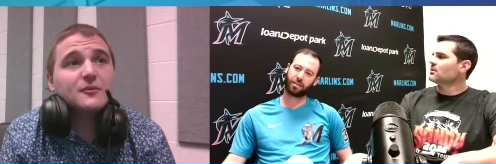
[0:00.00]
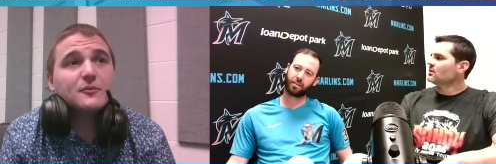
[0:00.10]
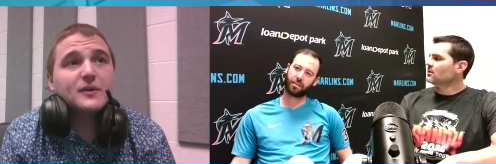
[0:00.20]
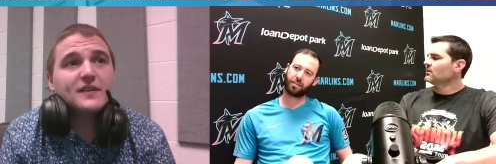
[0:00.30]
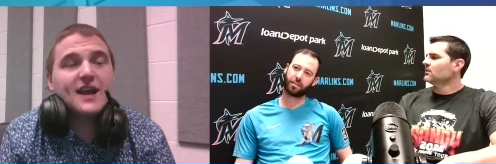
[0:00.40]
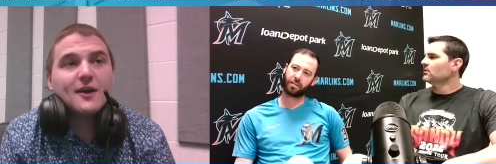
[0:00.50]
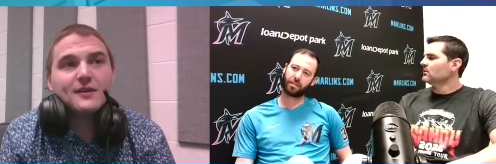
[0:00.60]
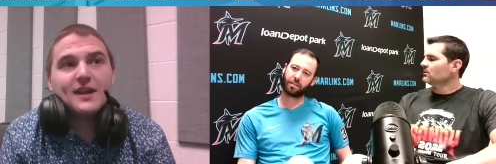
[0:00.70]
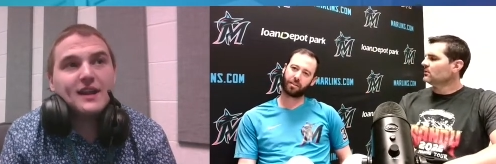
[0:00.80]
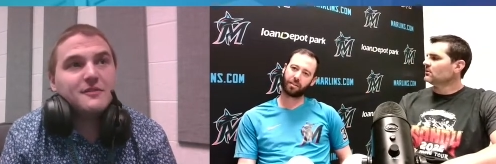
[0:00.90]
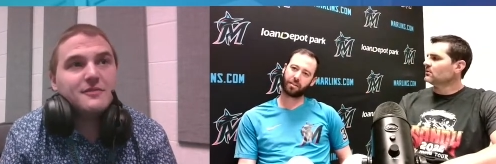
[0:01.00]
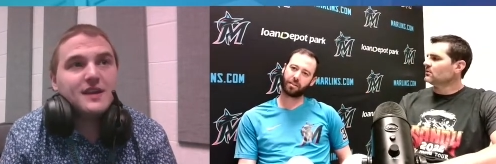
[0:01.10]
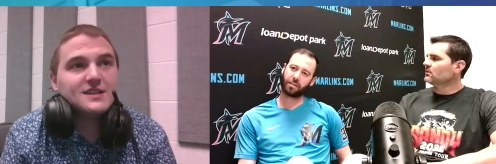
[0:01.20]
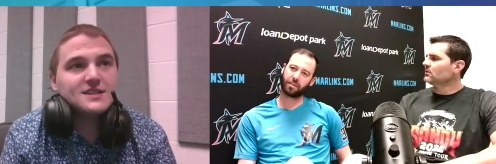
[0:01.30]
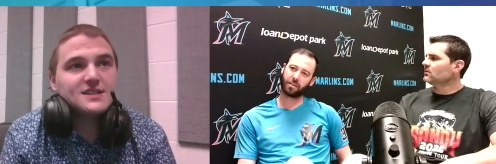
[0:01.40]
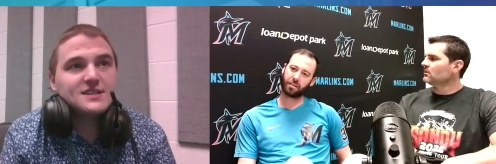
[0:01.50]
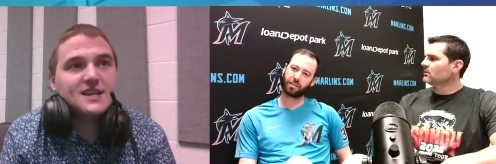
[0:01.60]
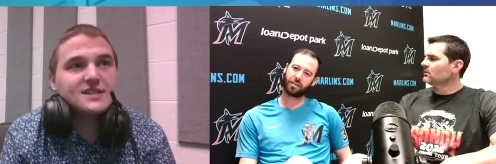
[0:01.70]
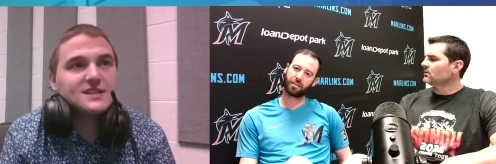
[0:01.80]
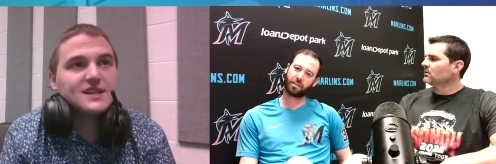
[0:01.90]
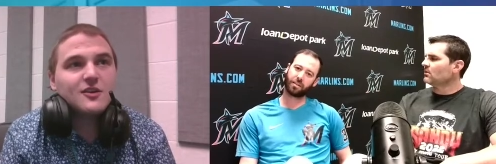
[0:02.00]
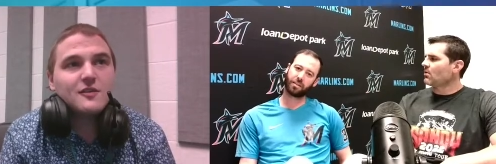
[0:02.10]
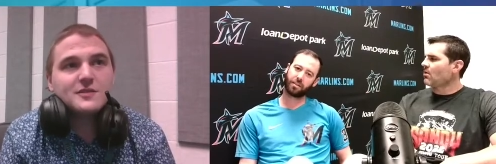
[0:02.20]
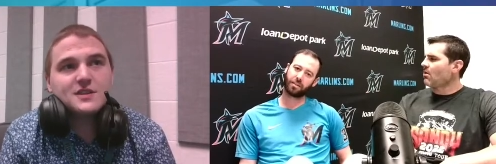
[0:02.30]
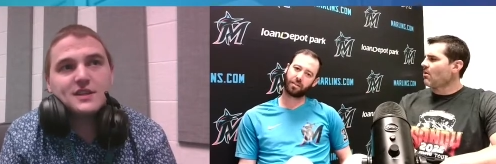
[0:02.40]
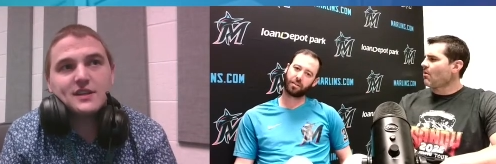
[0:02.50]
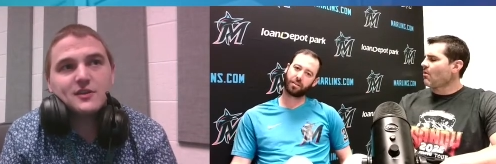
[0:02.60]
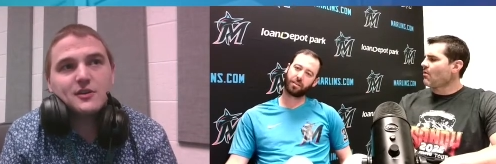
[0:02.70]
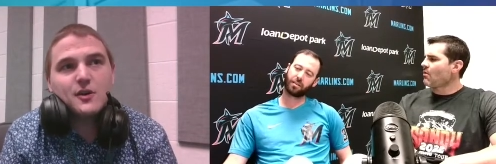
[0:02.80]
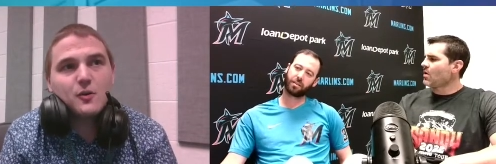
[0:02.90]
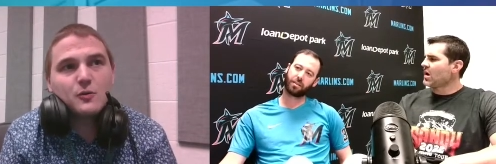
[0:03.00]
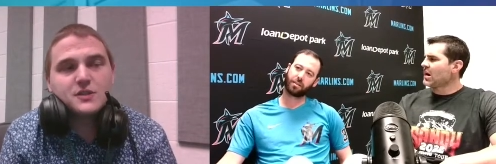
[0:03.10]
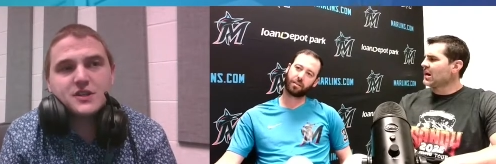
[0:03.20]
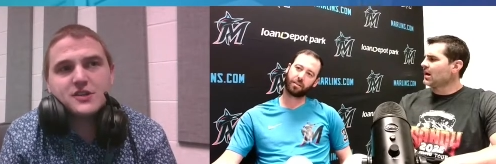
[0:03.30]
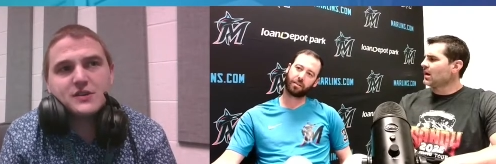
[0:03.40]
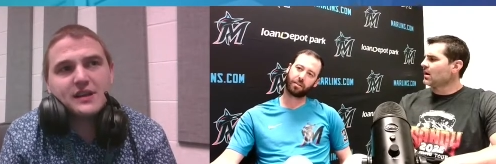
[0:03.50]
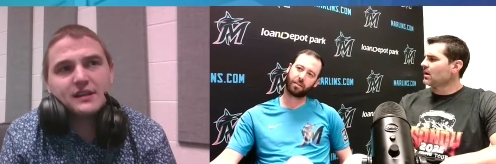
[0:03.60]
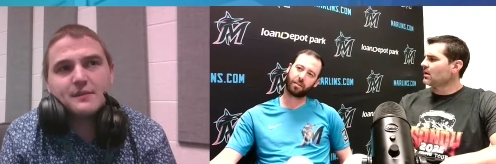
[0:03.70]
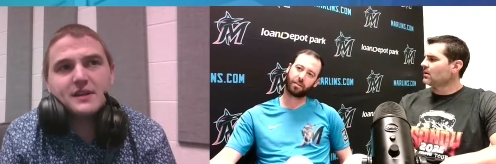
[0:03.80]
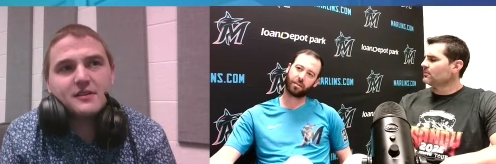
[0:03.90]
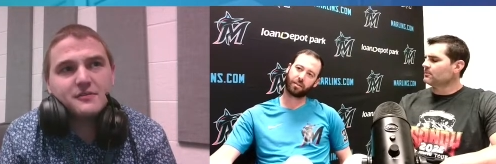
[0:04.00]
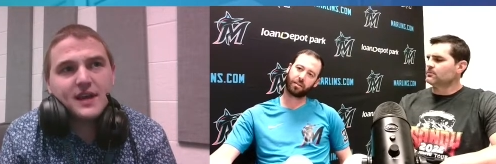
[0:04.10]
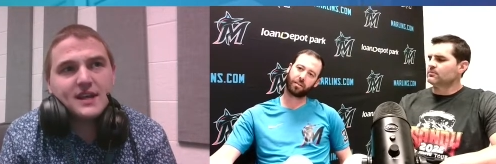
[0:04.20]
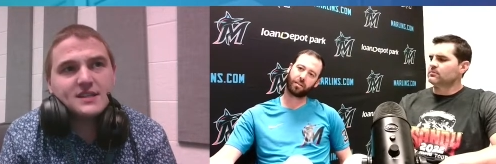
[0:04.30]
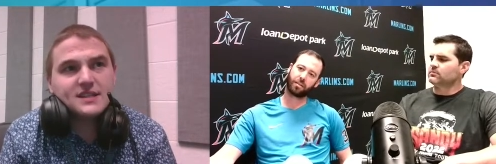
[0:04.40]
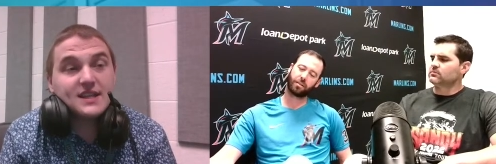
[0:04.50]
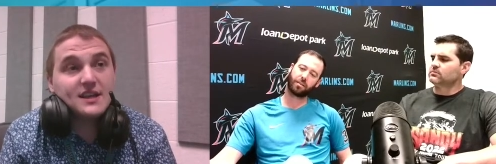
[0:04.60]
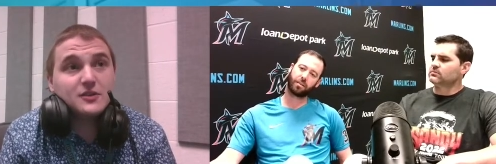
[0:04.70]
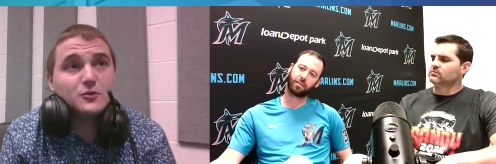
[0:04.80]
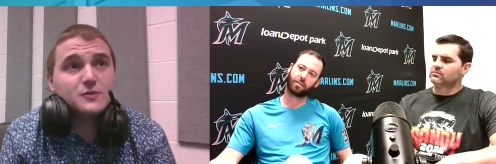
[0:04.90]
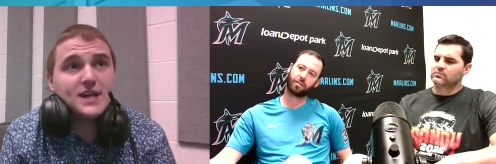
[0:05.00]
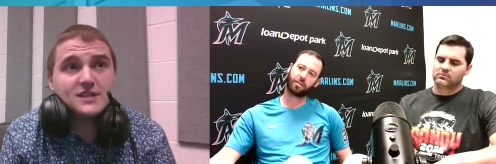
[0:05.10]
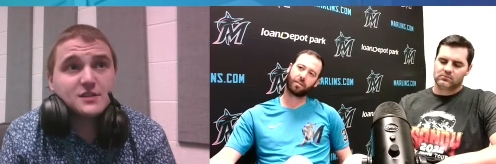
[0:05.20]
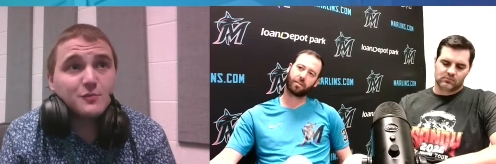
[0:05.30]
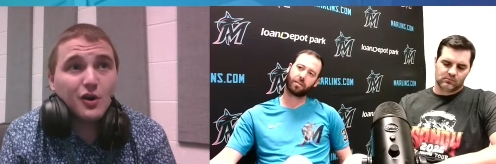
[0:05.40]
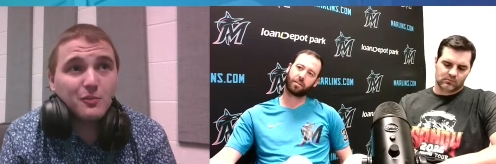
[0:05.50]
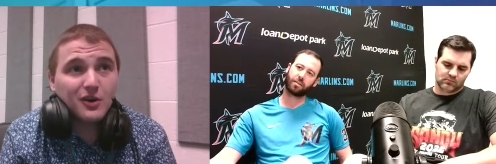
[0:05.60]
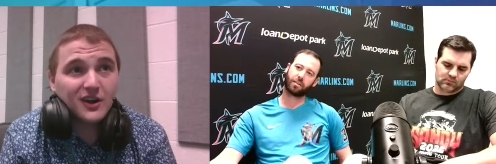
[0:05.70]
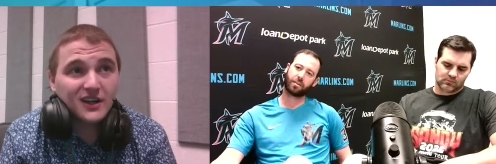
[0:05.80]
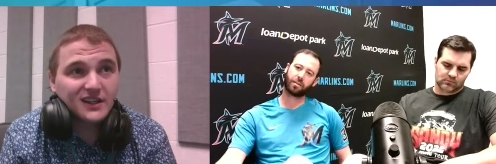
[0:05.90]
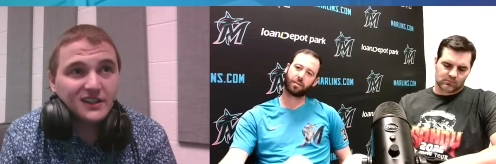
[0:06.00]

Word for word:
Speaker 1: without any fans in the stands, and then all of a sudden in the World Series you had limited fans in that new Texas ballpark